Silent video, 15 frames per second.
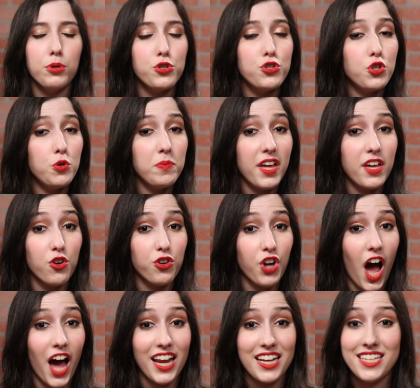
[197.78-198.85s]
presume that you're
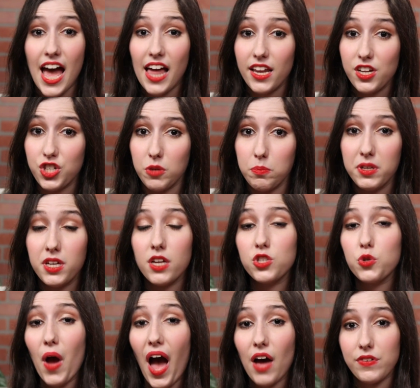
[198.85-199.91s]
not intelligent because
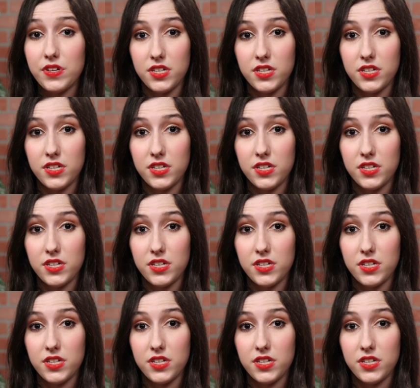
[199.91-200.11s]
you have a